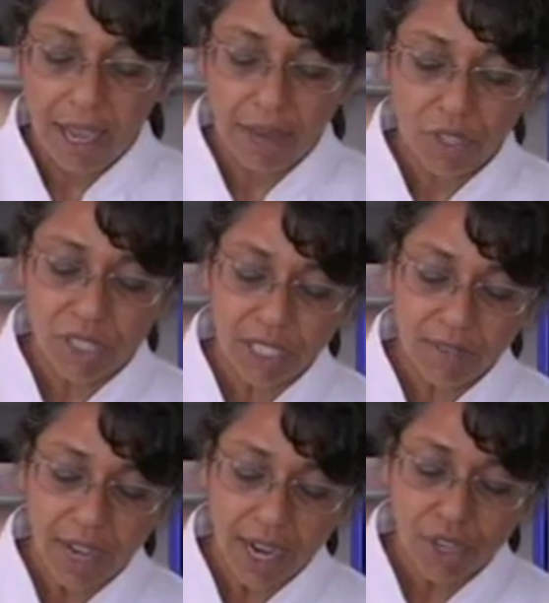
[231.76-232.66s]
Just
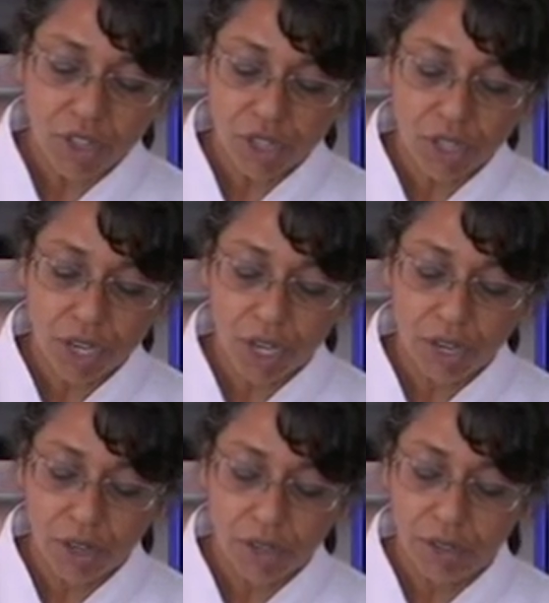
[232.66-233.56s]
divide your
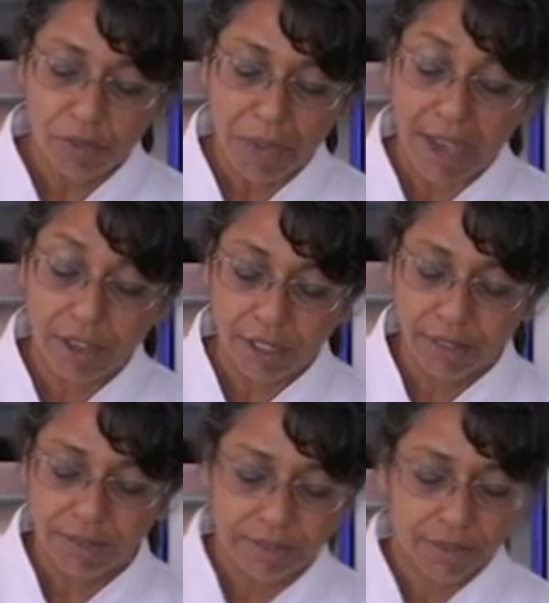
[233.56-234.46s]
dough batter,
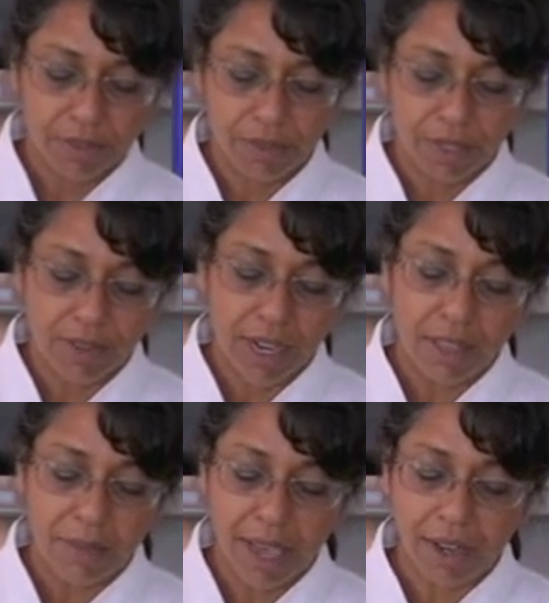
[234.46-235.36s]
divide
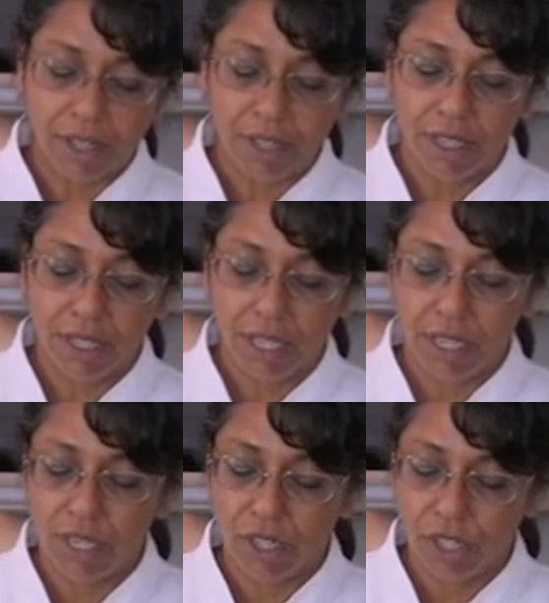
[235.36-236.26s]
the batter
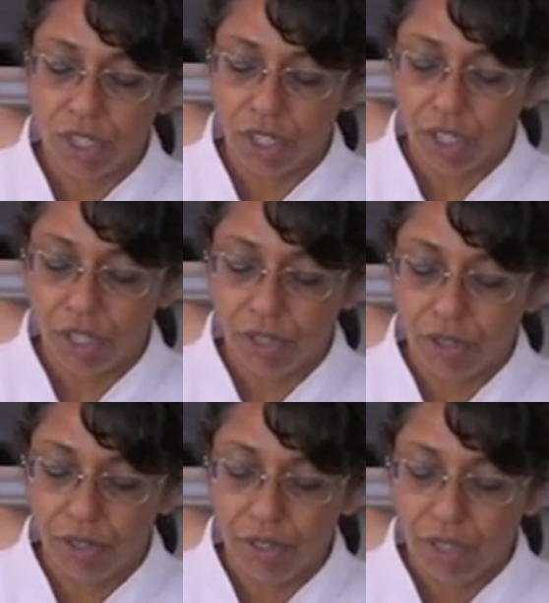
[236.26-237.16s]

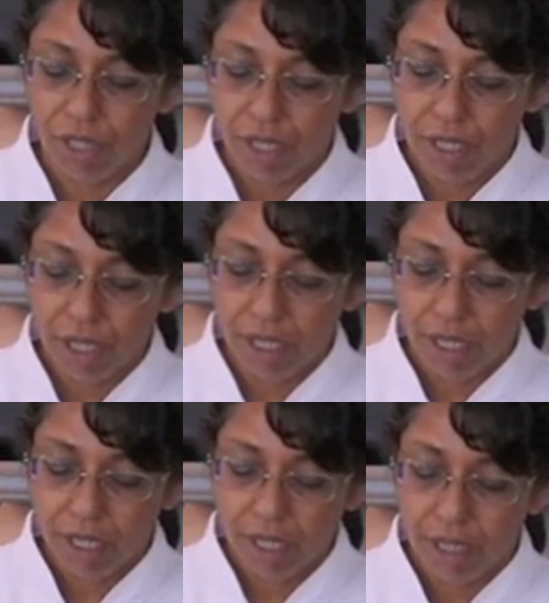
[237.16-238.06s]
into
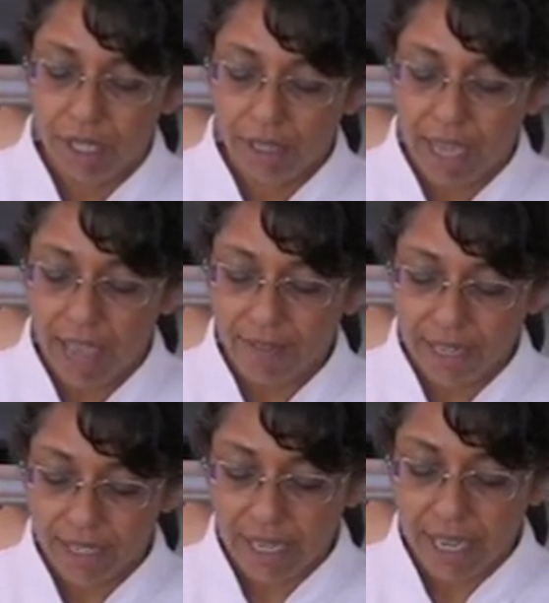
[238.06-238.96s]
the little
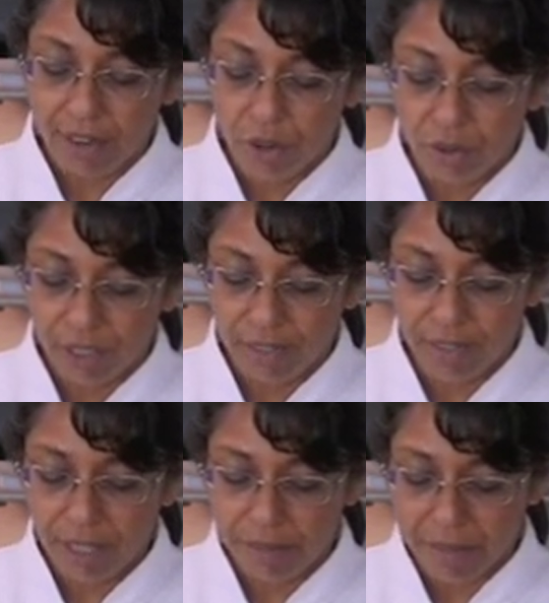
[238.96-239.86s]
cavities. Again, only
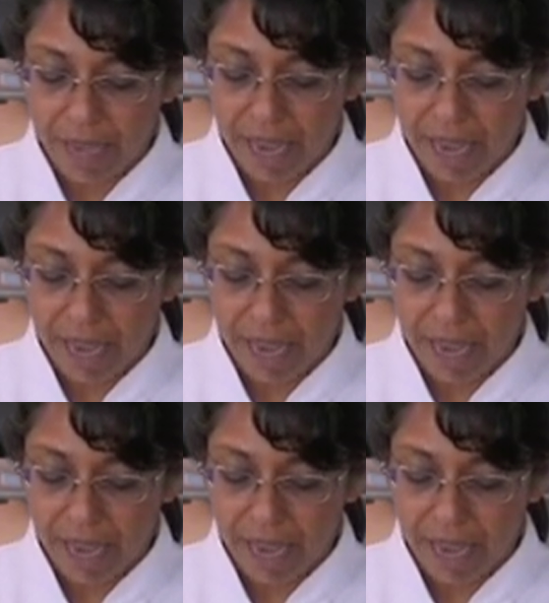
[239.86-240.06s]
fill them about